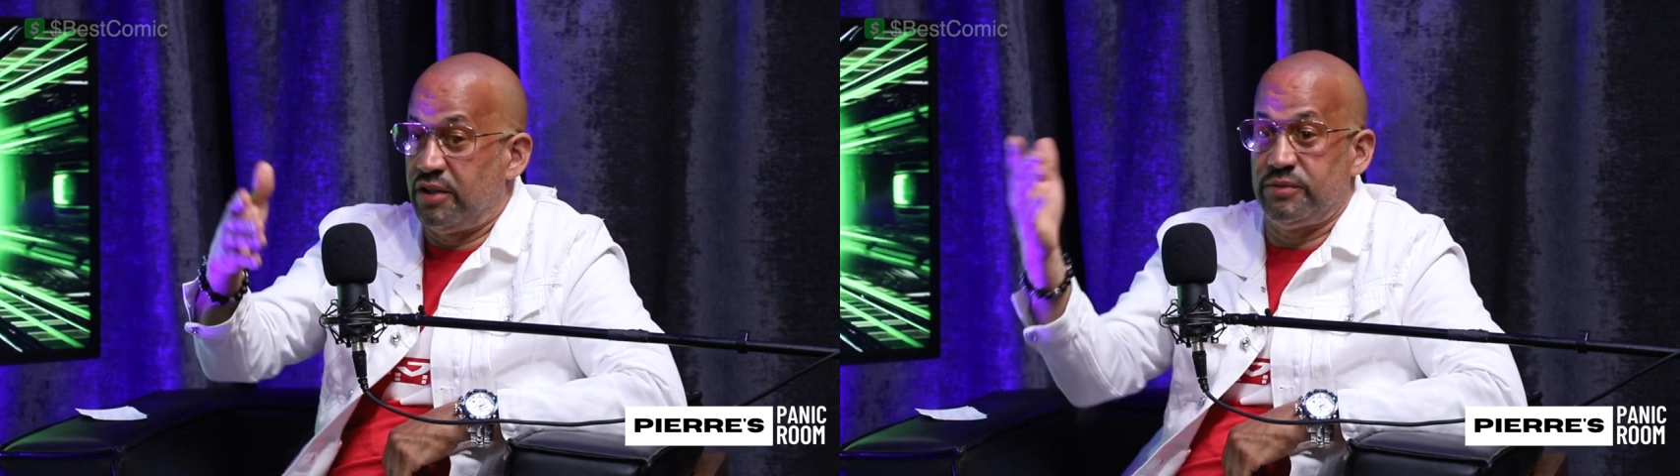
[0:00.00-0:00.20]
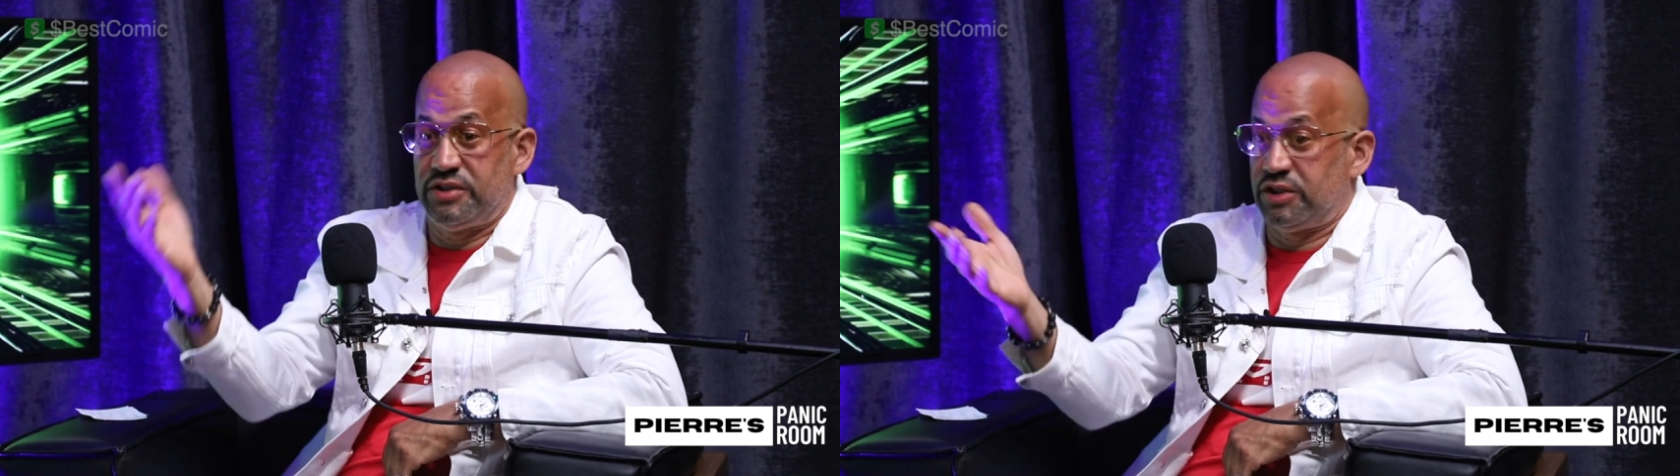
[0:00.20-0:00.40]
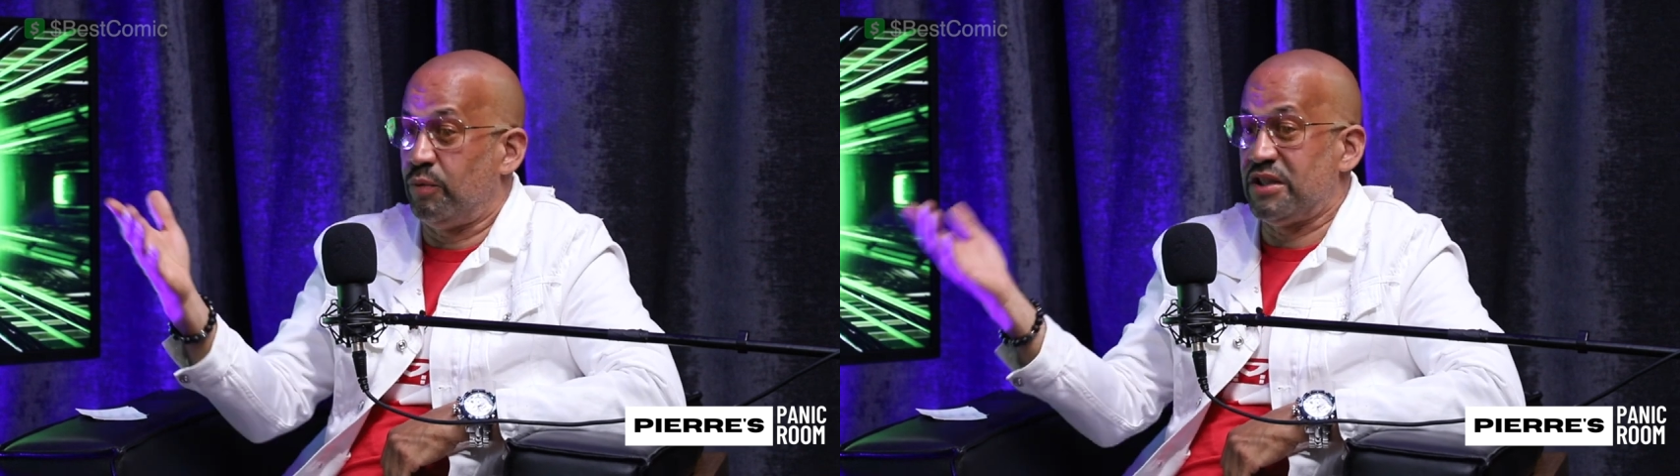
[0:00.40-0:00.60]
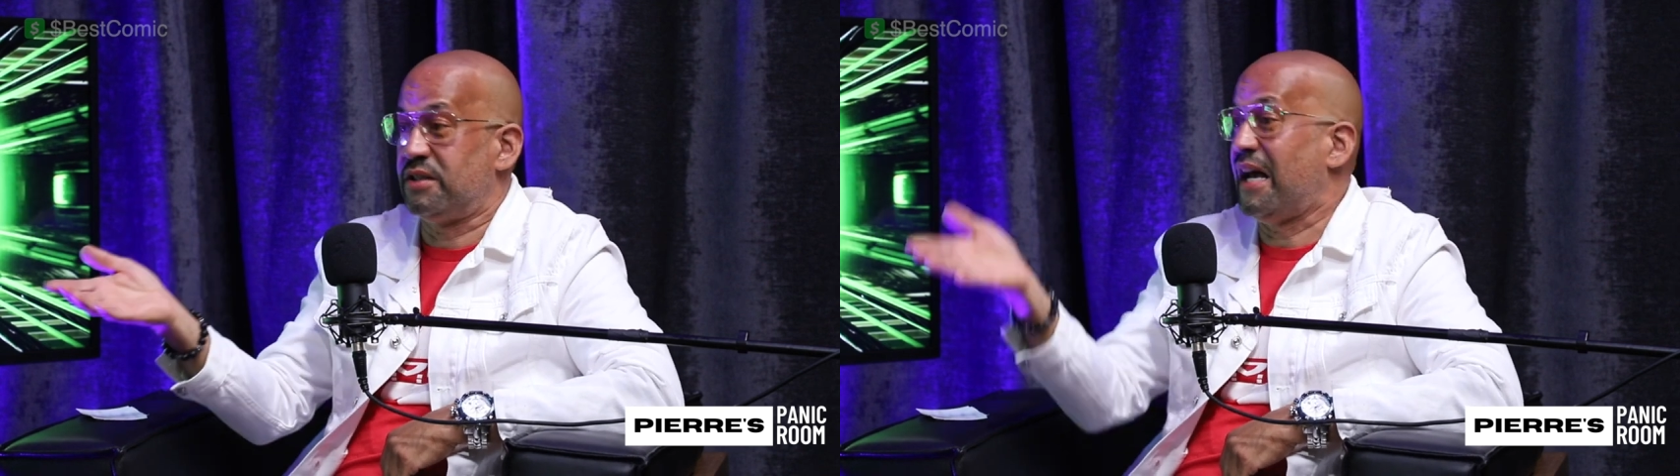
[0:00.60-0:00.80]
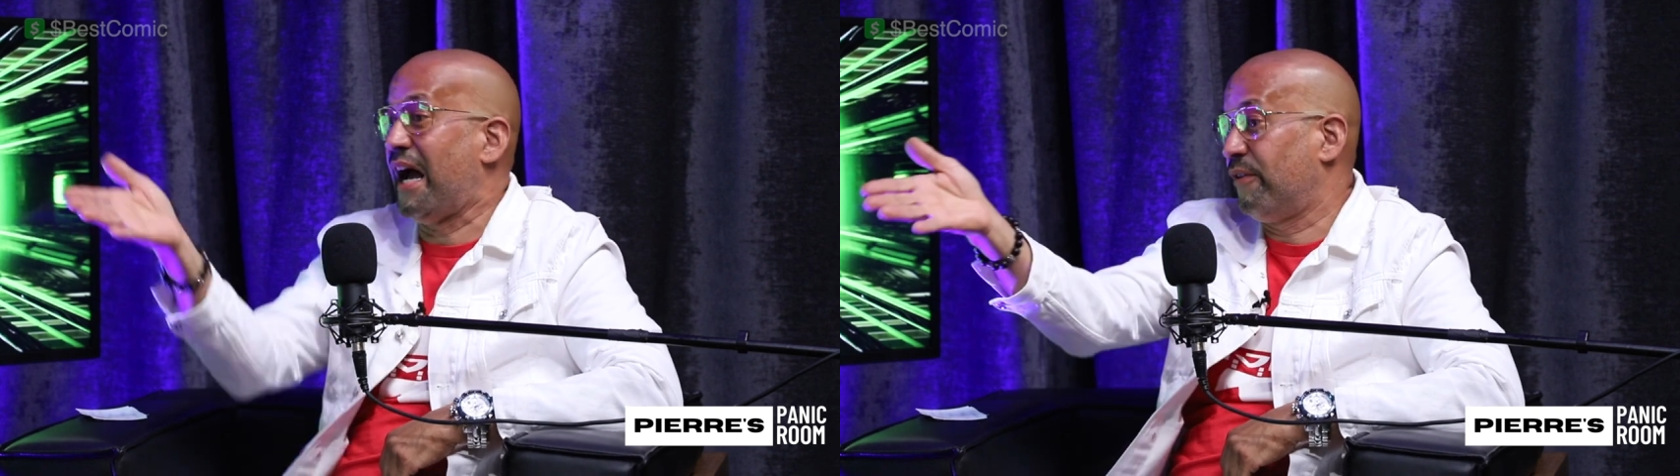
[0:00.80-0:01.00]
other
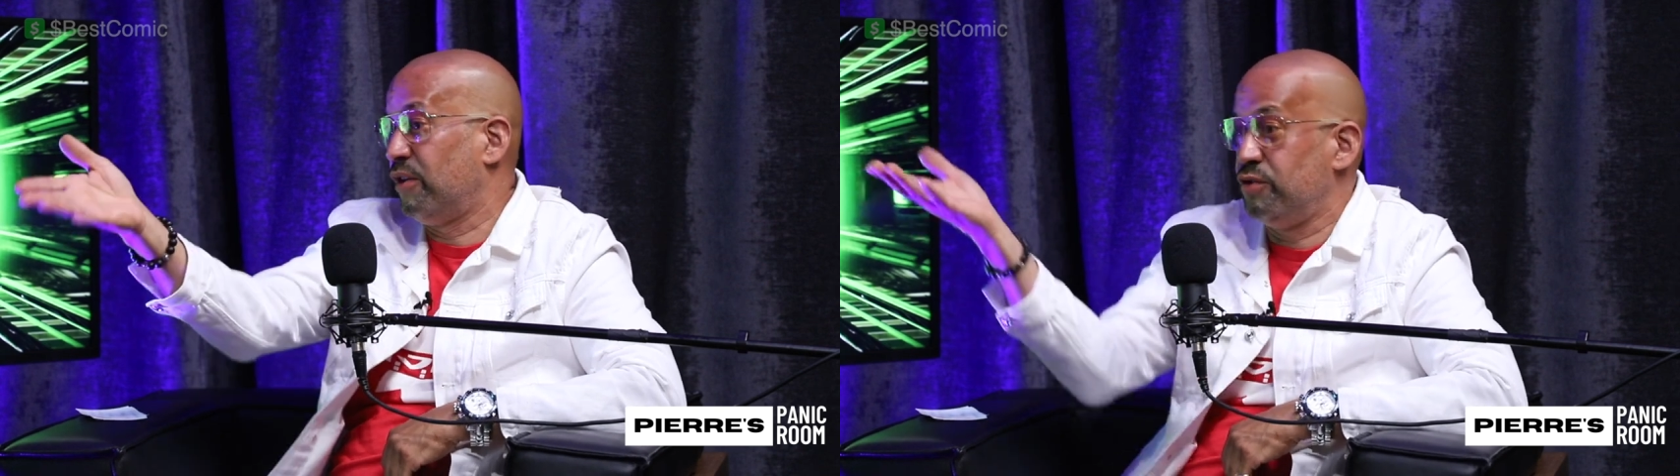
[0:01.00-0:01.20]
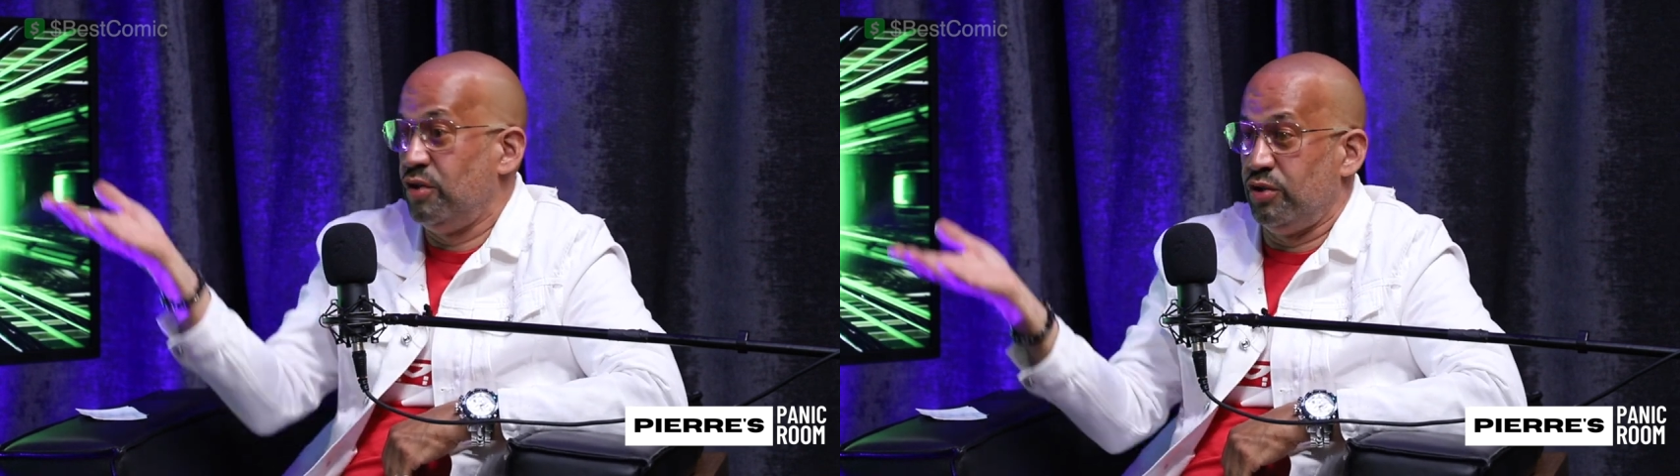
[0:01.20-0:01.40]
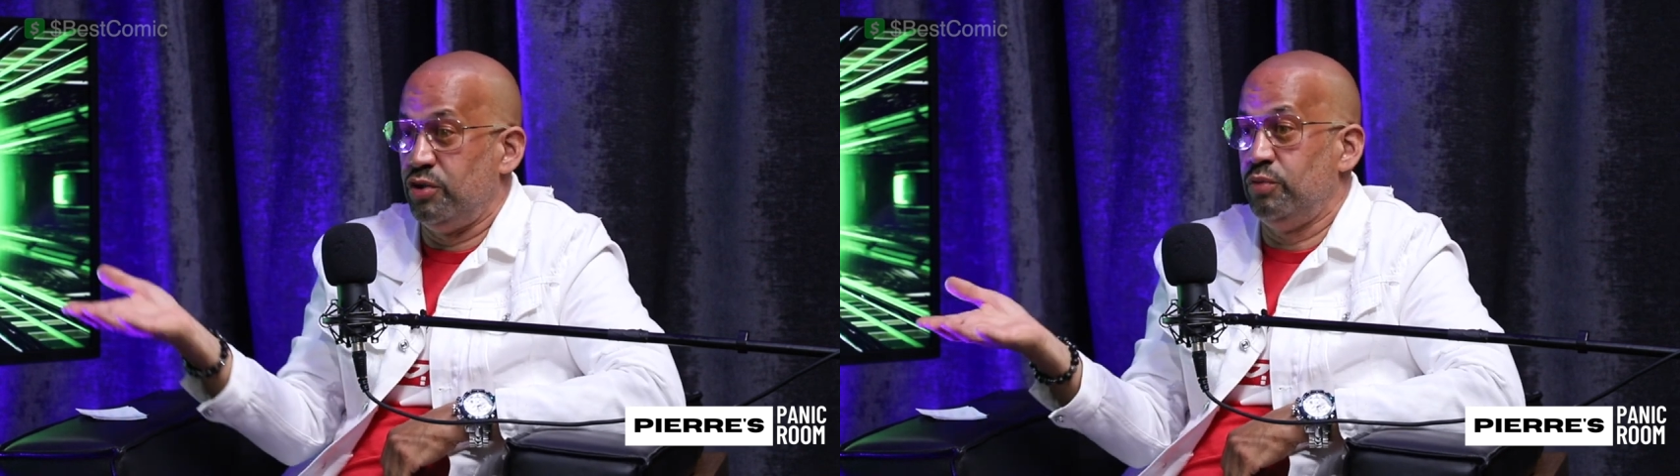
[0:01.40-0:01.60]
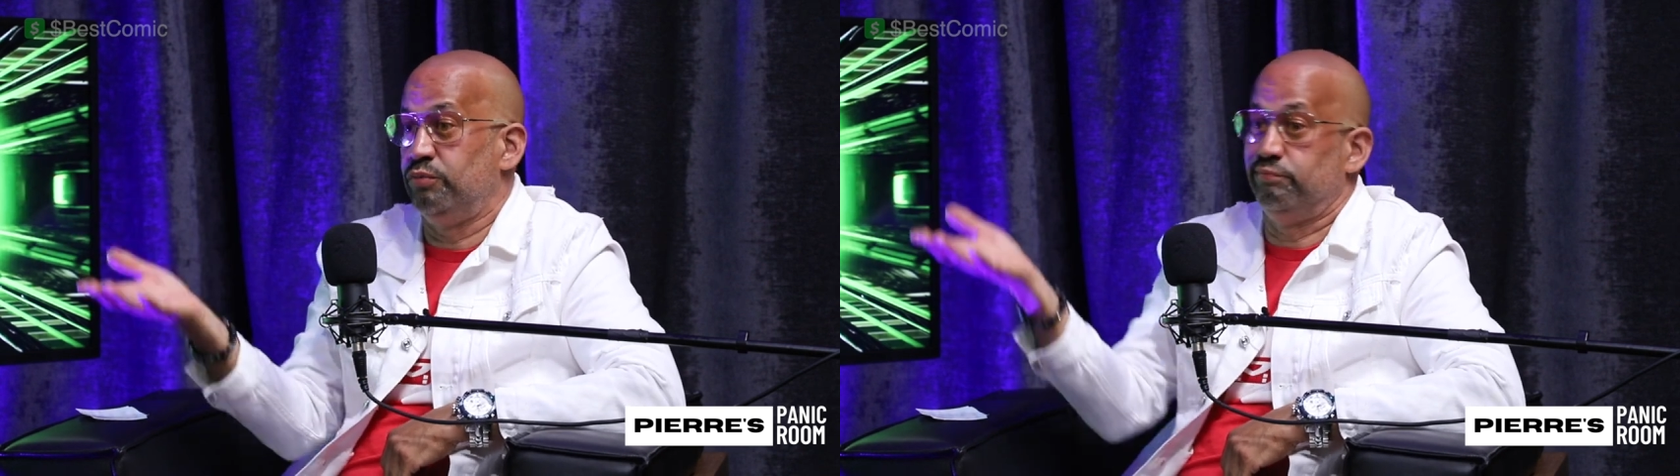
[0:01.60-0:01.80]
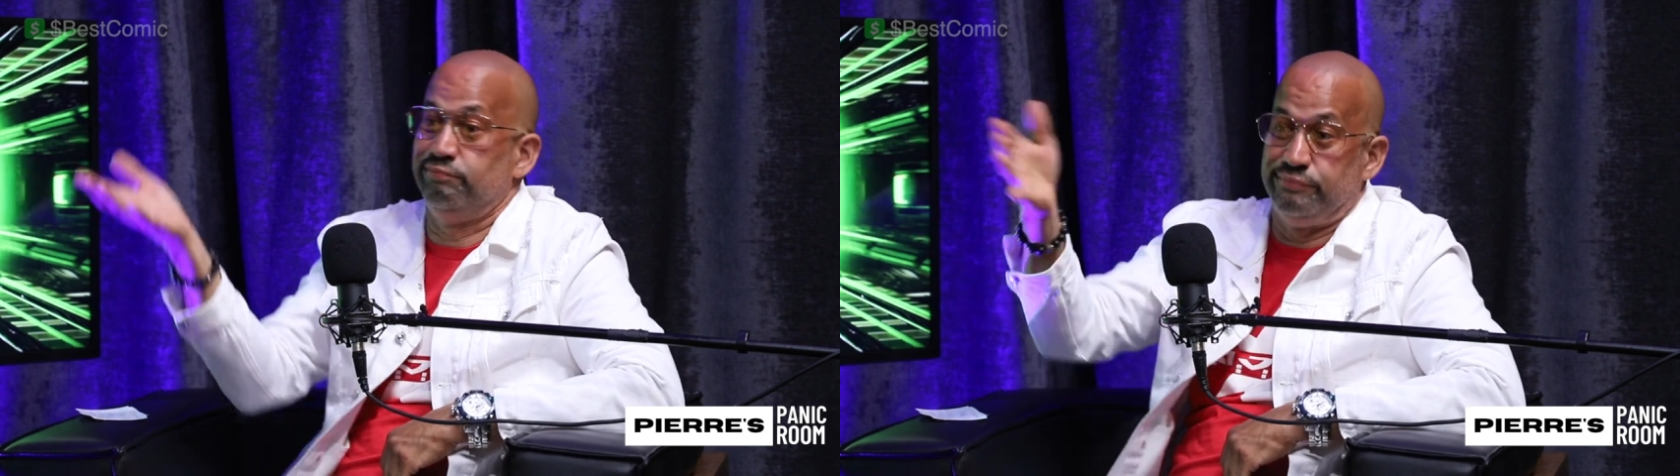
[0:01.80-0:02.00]
situations I heard, you know, you